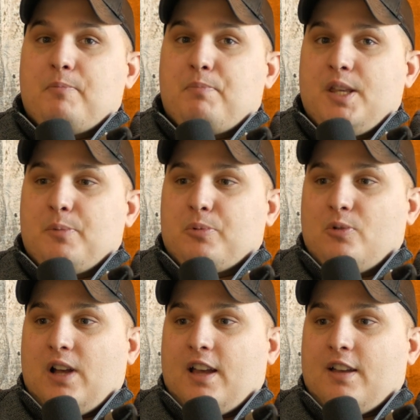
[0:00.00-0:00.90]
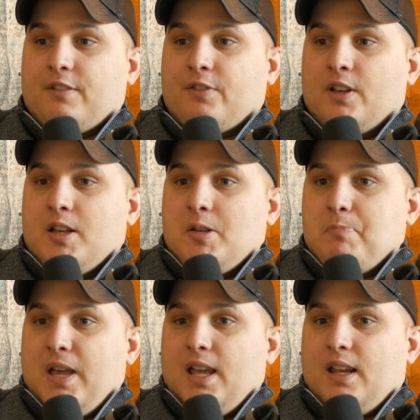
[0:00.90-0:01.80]
People have
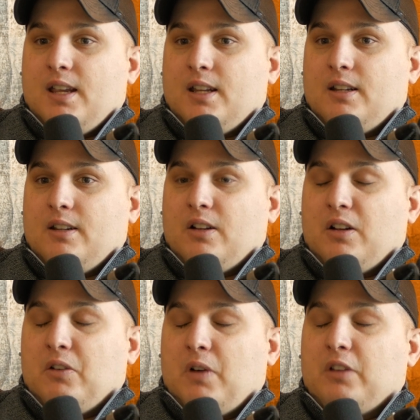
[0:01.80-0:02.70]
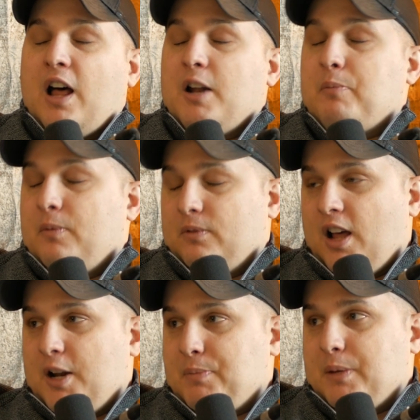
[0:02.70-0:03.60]
made a lot
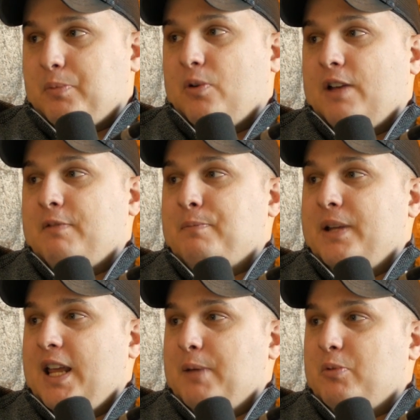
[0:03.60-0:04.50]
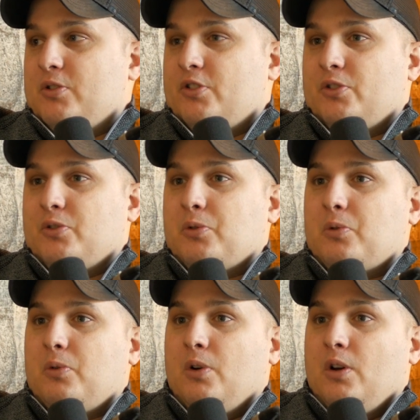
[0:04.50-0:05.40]
of people have been able
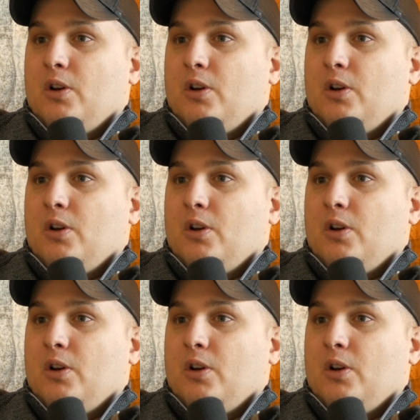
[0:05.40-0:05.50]
to